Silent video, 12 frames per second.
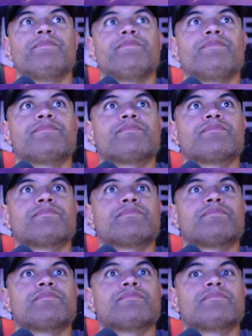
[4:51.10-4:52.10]

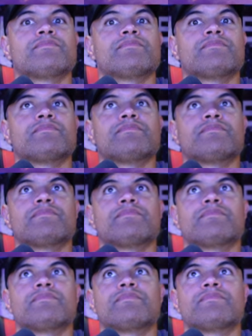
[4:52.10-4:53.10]

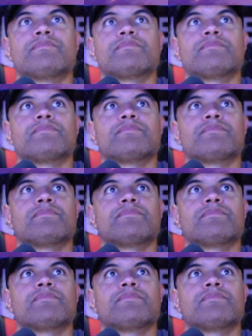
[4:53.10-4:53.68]
Nobody speaks.